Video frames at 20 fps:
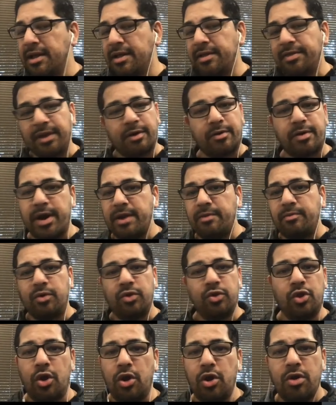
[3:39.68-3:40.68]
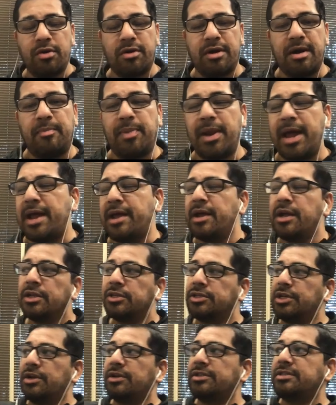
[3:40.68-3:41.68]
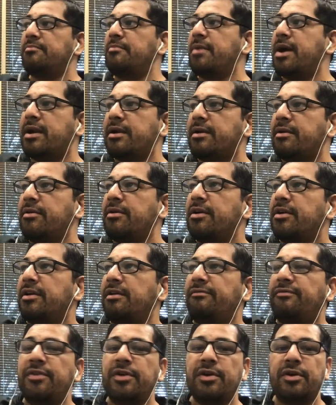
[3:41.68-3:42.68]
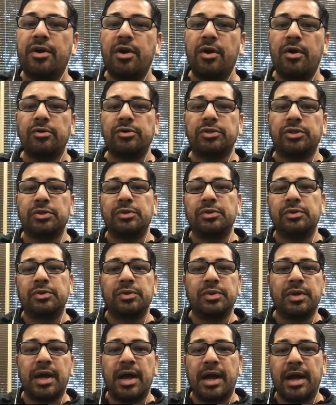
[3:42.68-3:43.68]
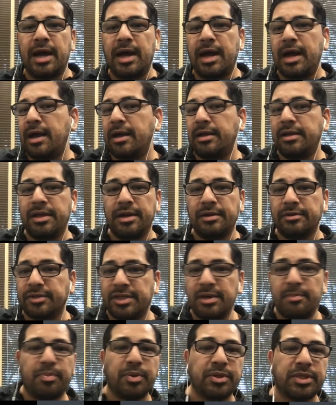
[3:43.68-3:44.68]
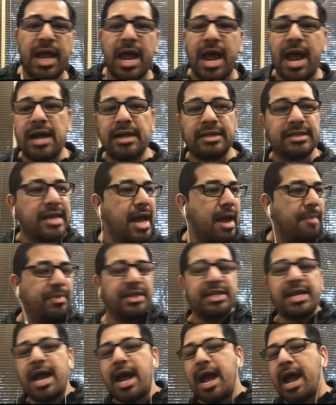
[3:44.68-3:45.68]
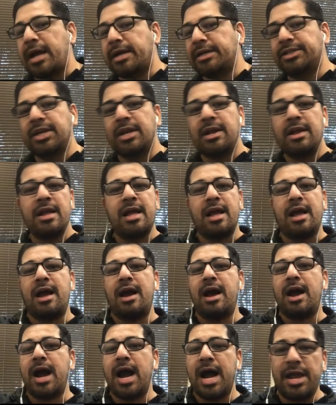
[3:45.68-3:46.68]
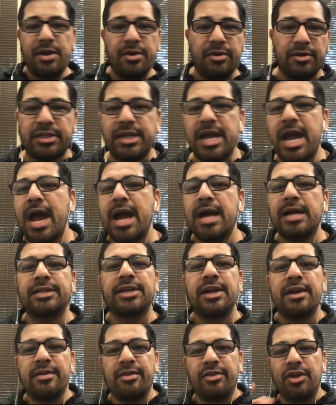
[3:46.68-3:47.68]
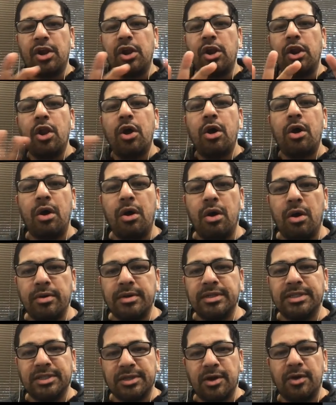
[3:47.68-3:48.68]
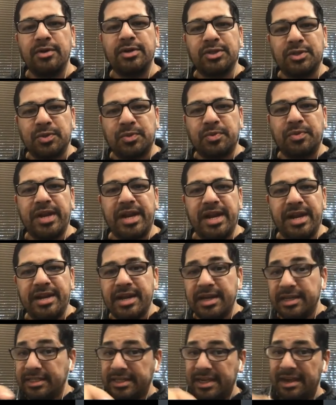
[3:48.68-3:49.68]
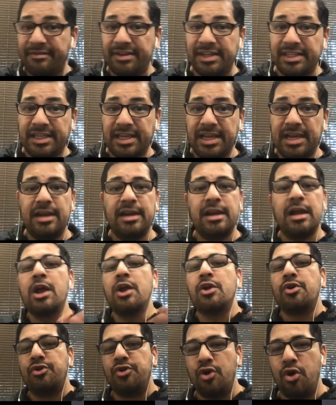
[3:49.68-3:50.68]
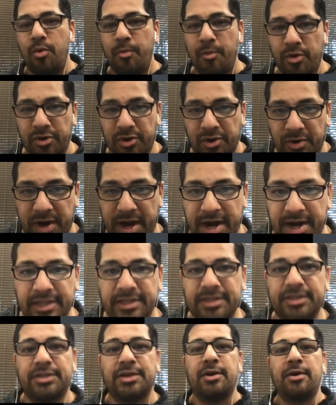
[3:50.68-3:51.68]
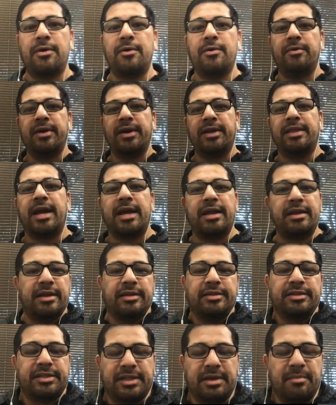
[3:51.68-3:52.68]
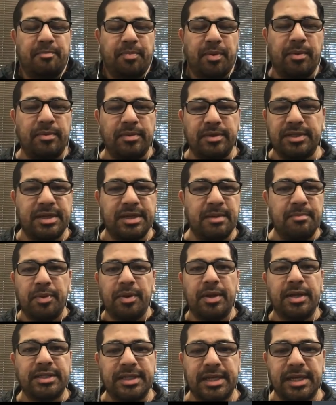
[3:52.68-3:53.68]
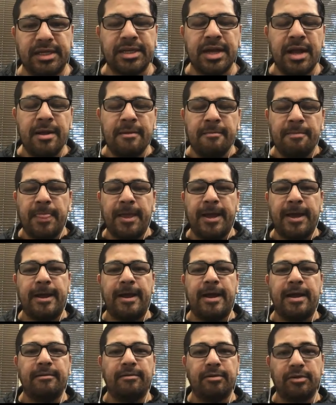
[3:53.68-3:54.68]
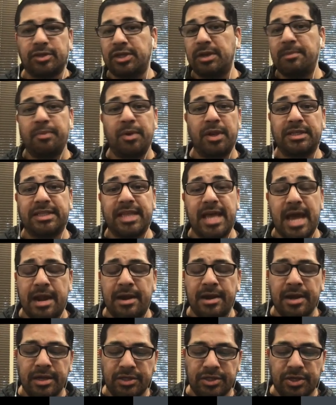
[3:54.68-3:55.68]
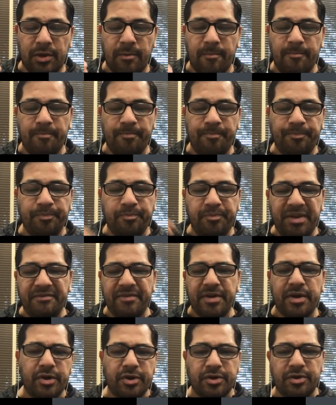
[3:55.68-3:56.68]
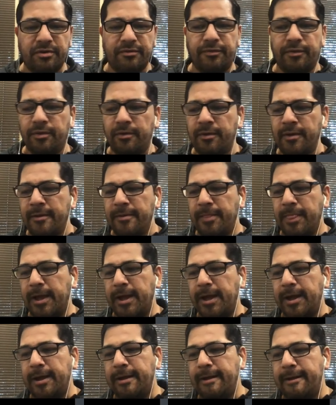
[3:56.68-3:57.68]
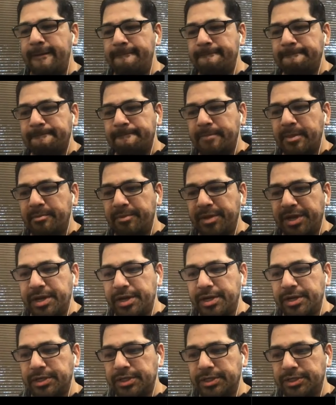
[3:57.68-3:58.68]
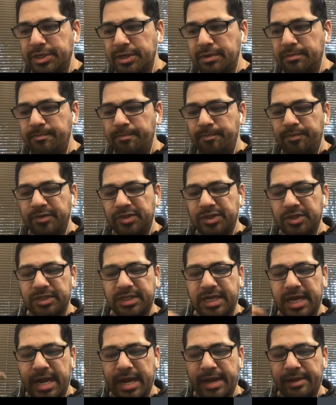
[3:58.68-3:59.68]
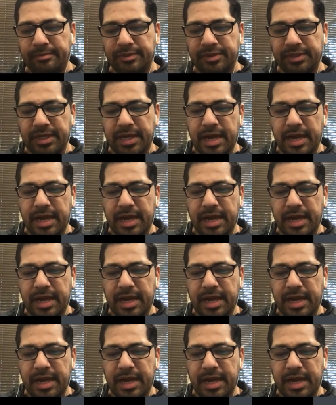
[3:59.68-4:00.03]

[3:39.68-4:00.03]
the credit will no longer apply. So it doesn't matter if you go to Simple Tax, Happy Tax, IOOGO tax, the law is going to read 17, no more credit. So that it's simple as this. As simple as that. So be very careful, because sometimes